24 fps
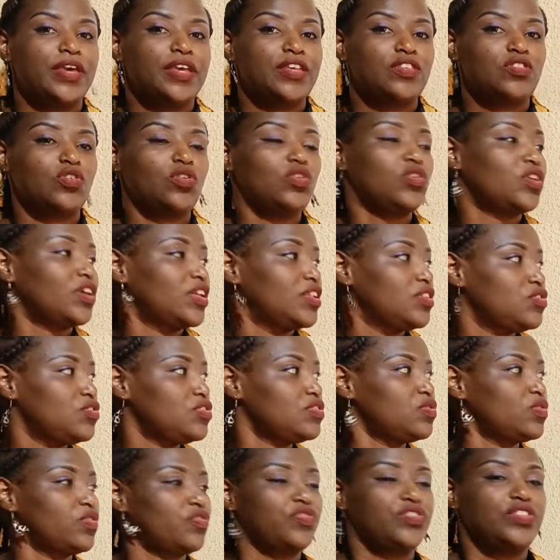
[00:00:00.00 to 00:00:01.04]
So you can
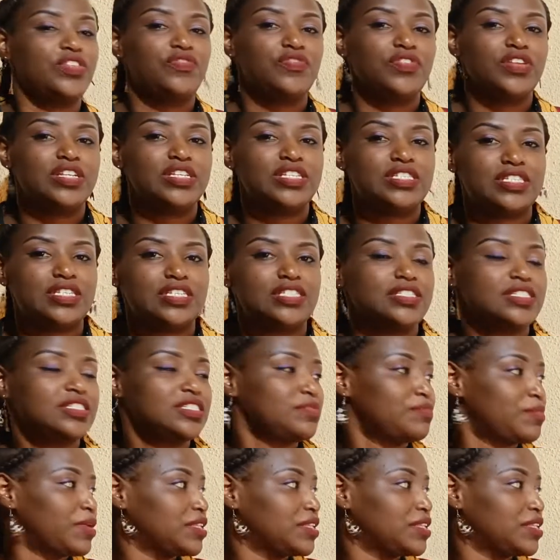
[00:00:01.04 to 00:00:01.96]
use with different senses,